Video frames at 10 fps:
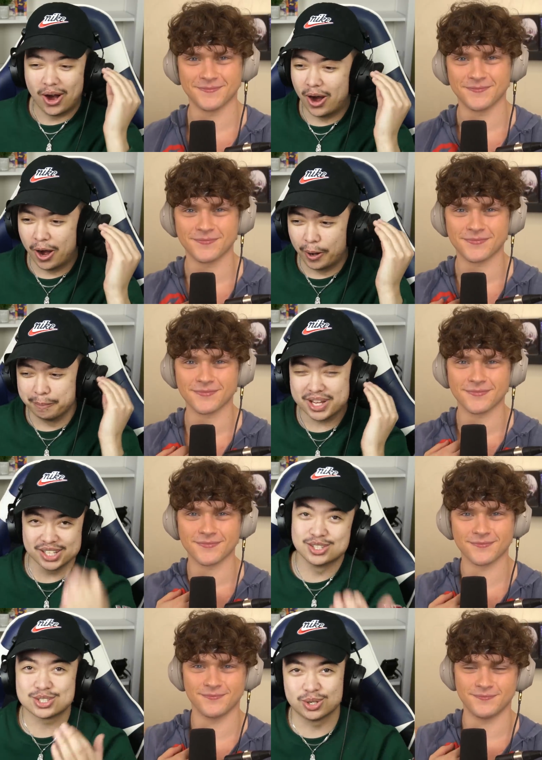Speaker 1: um,
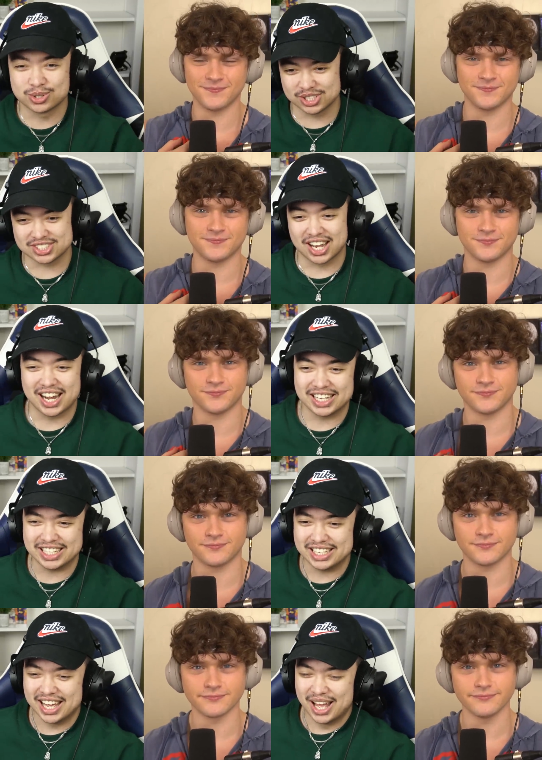in the Soul
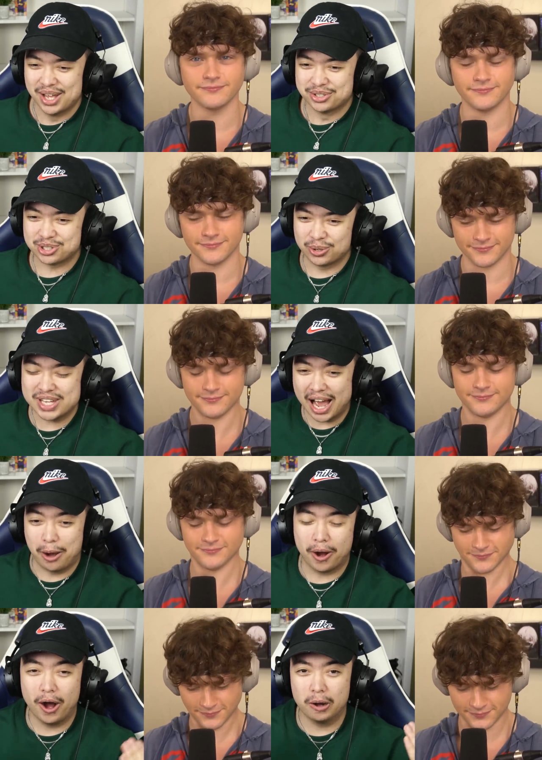Society. So
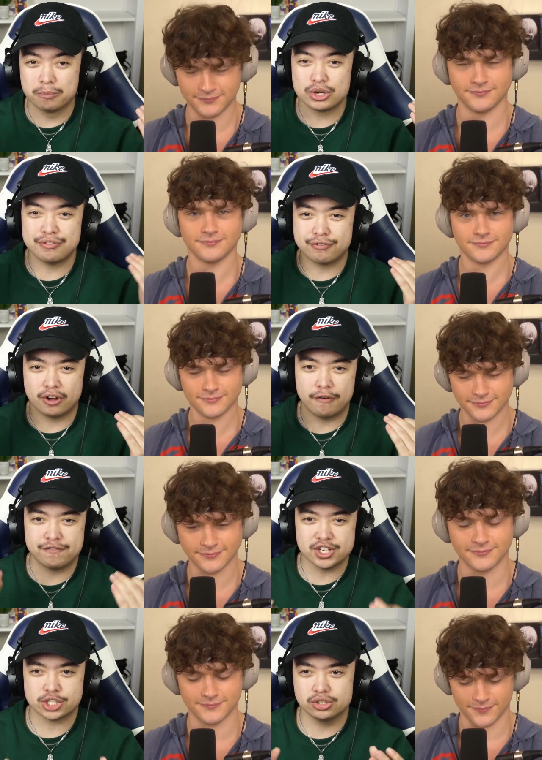yeah, um, we've
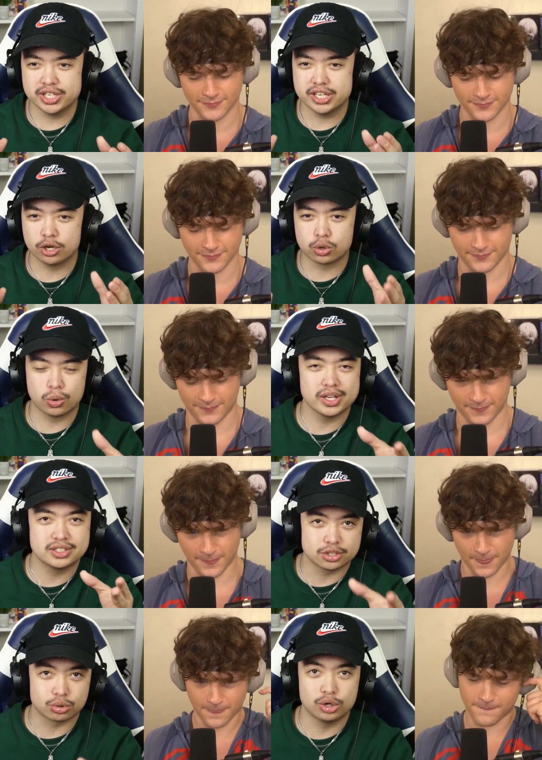officially,
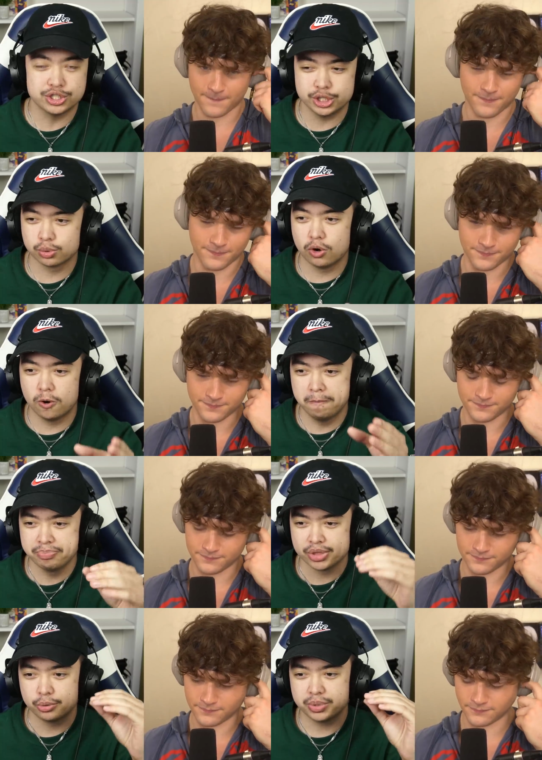according to Crunchyroll,
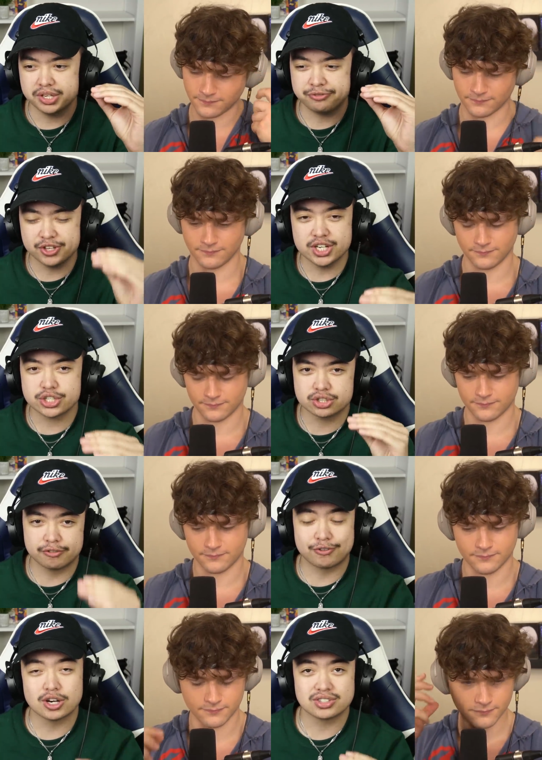we finished
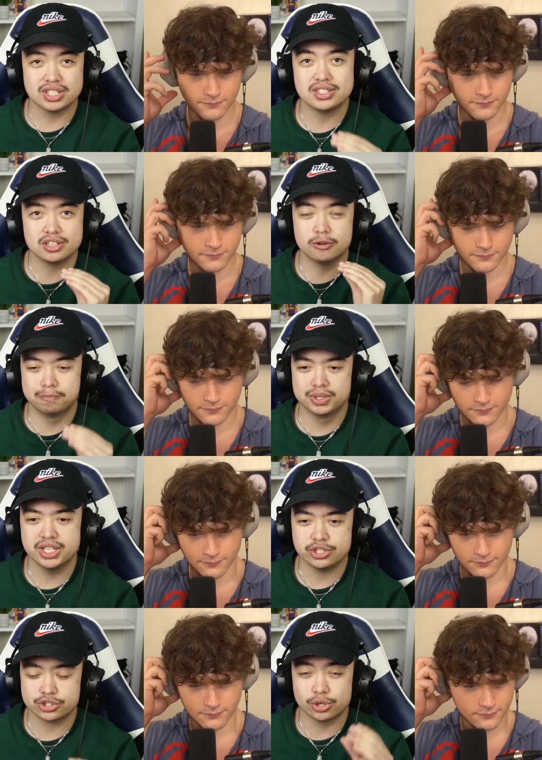the first season of
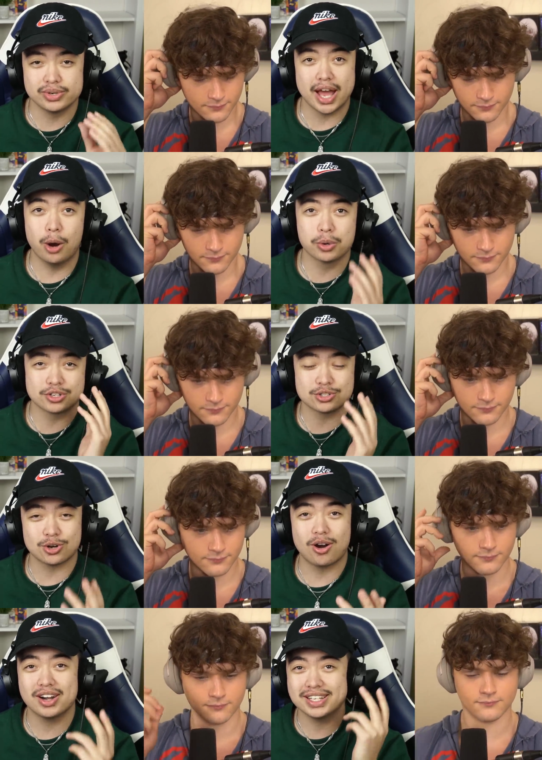Bleach. So now we're
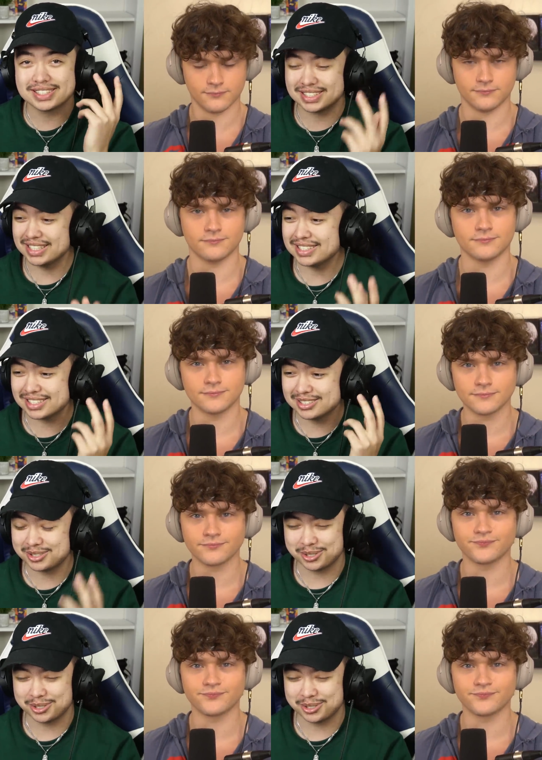starting season